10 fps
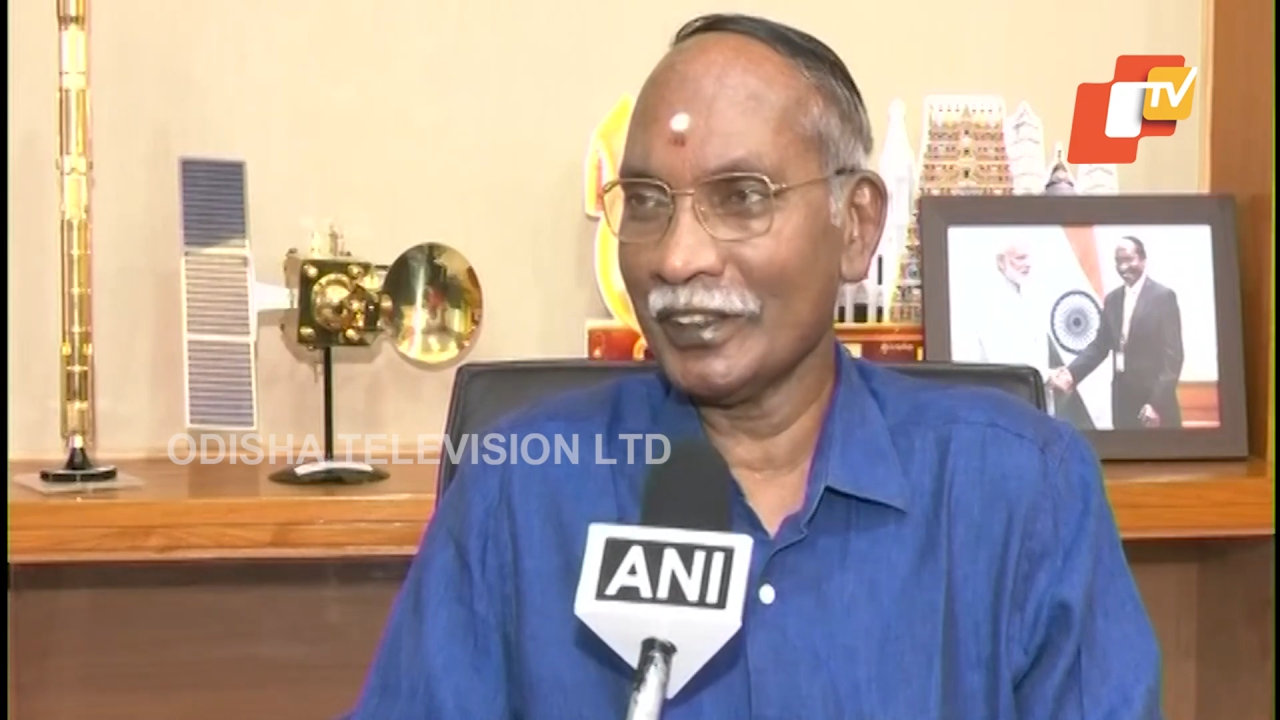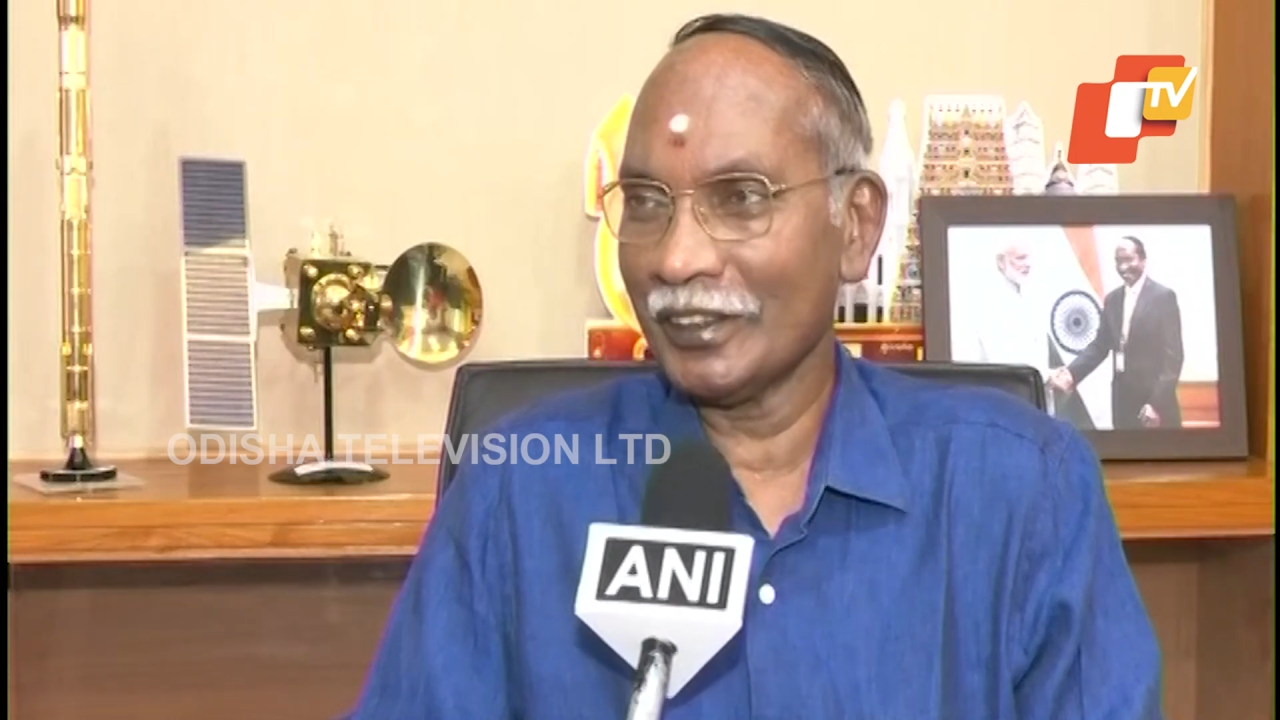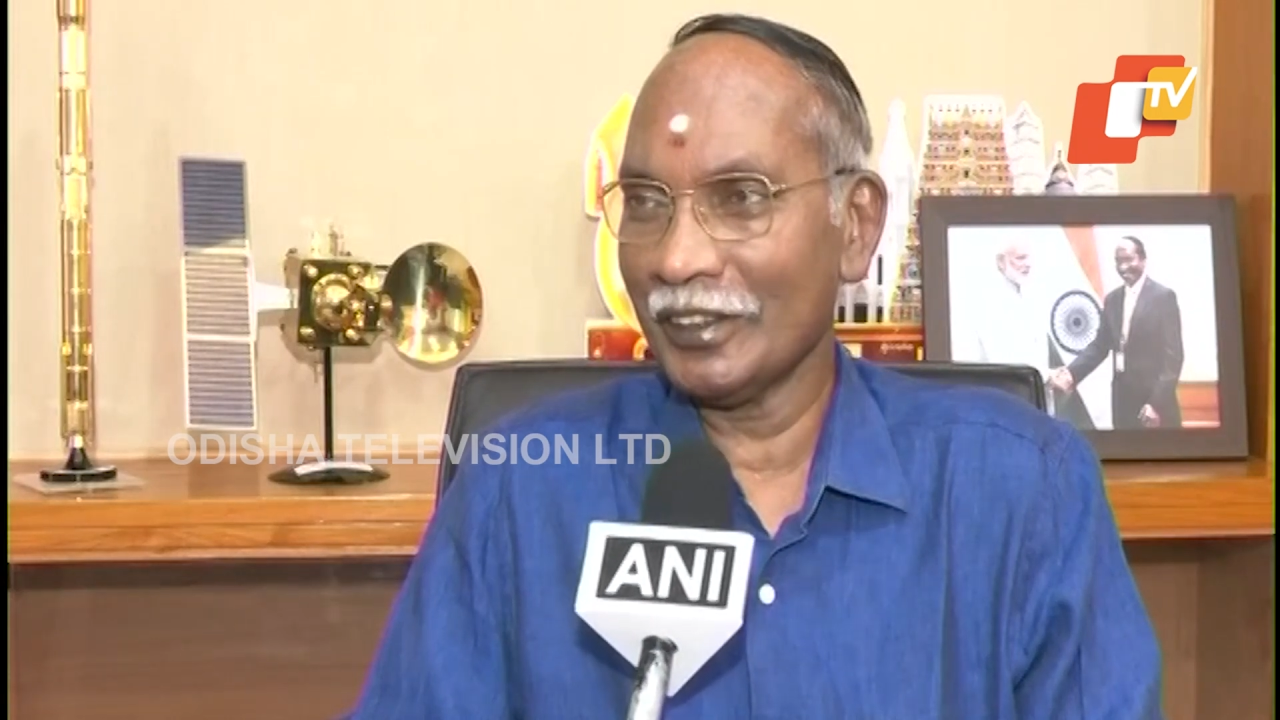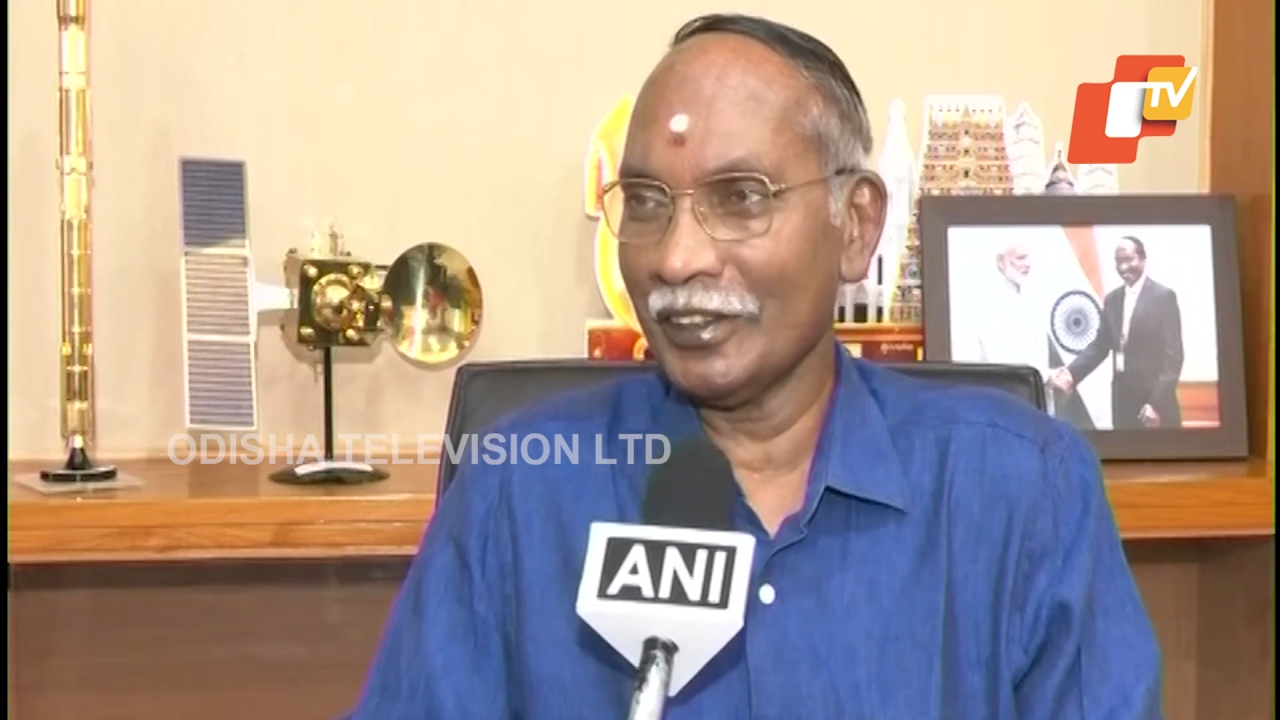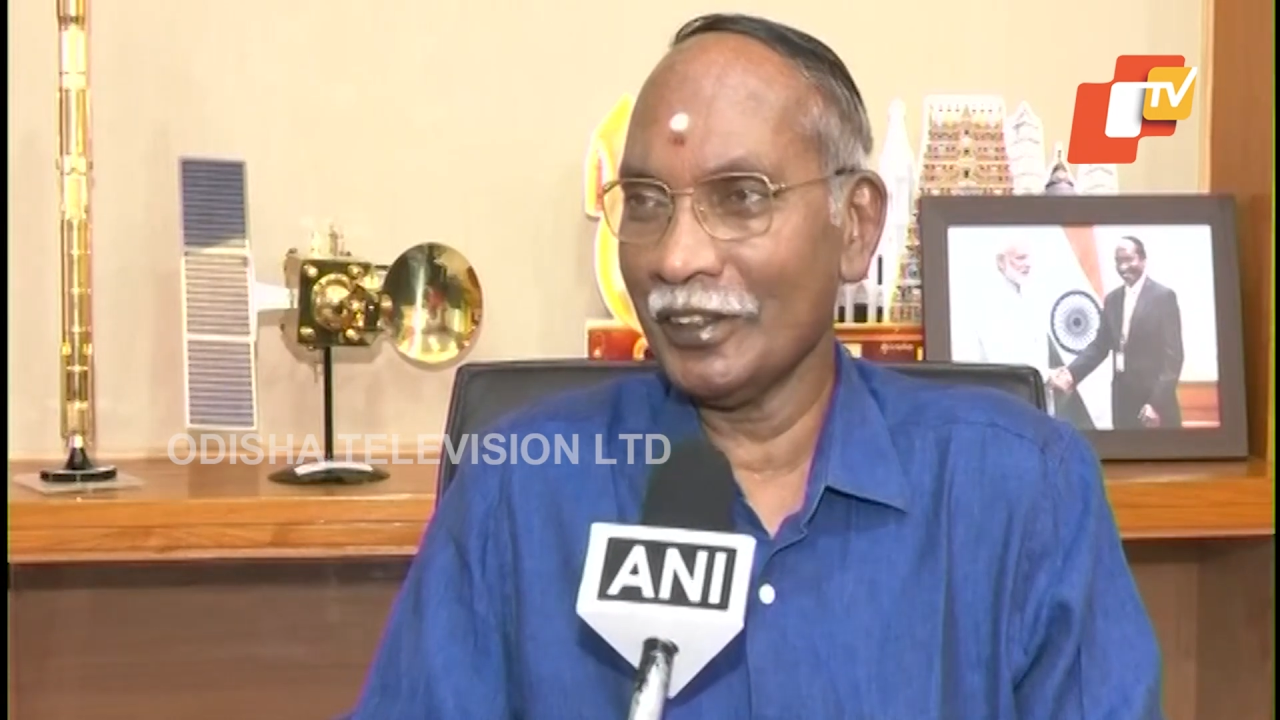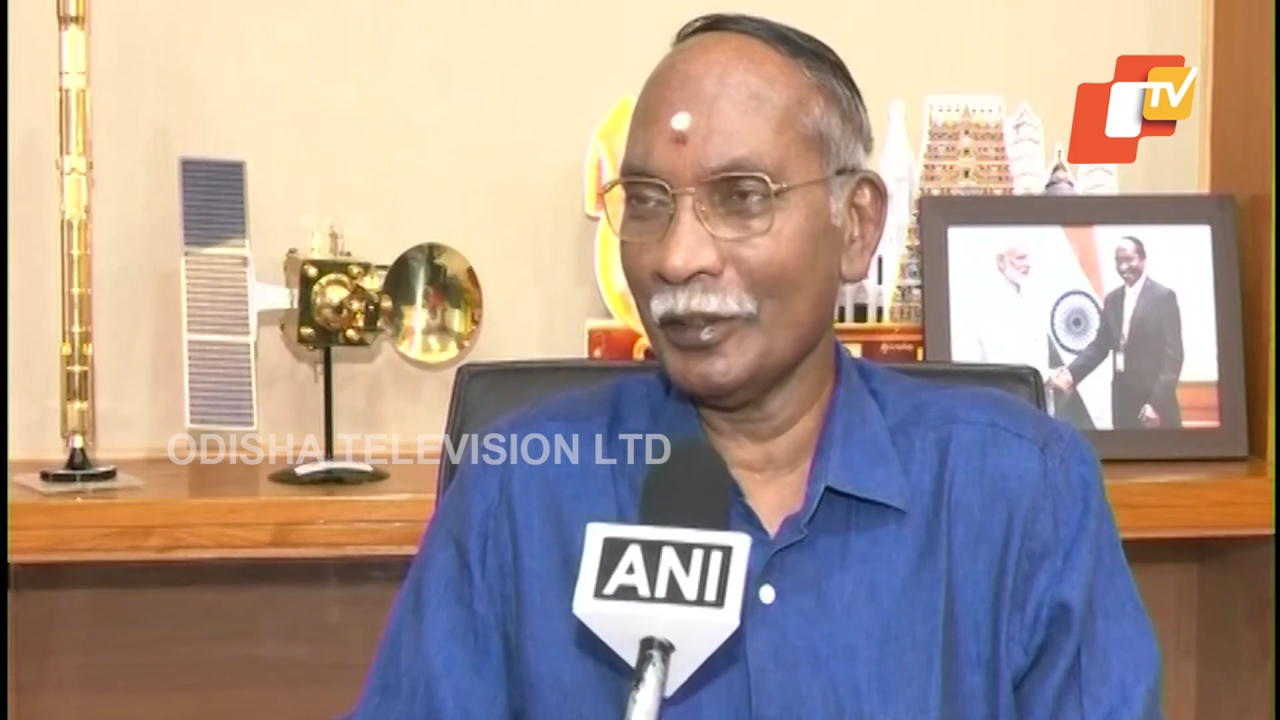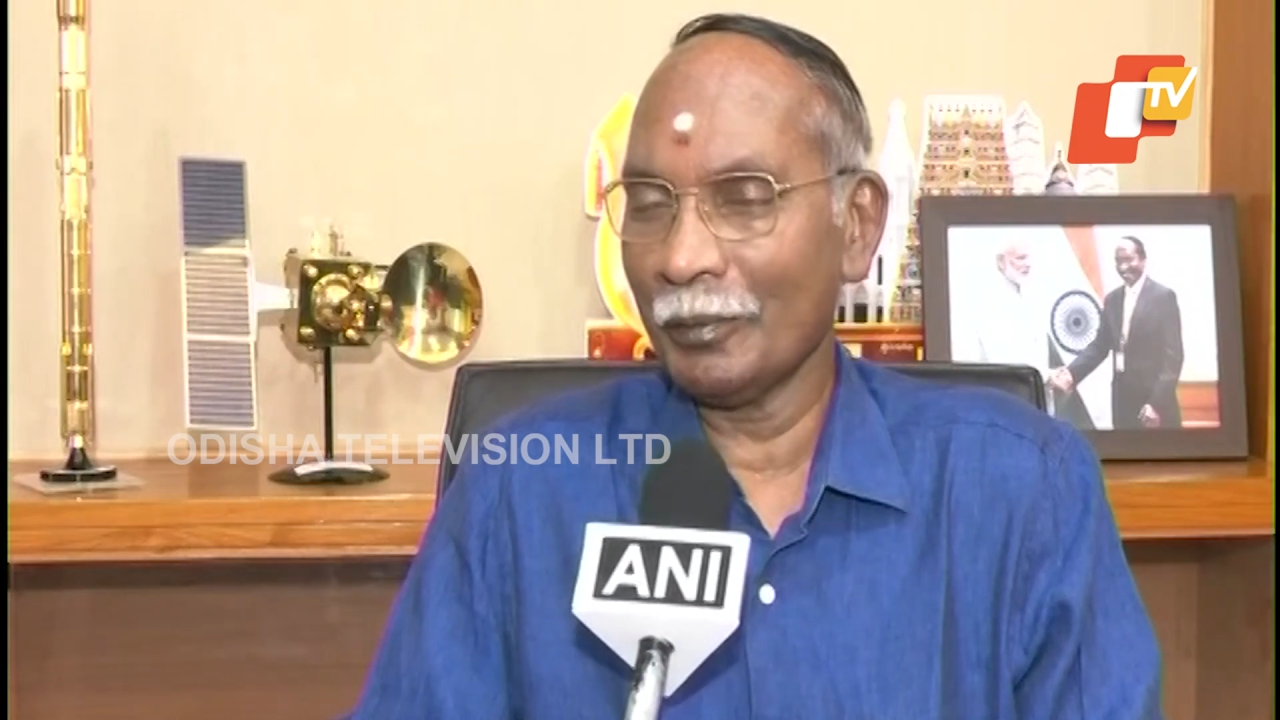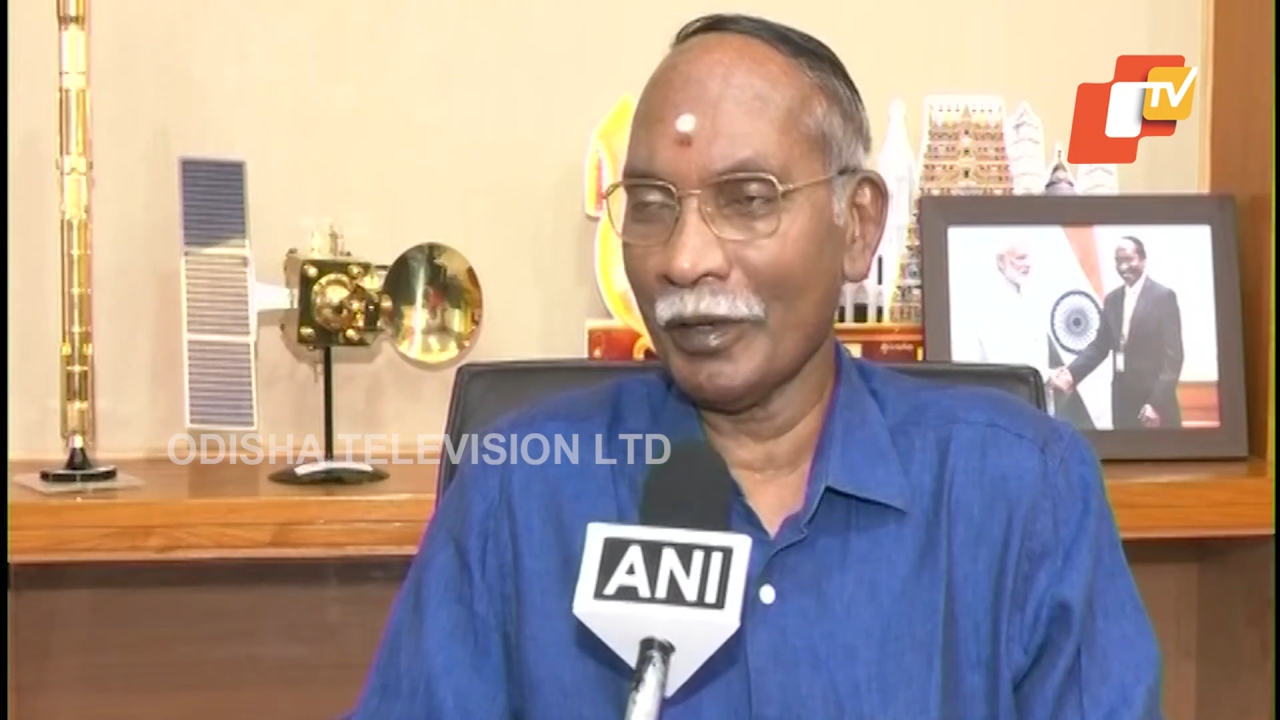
so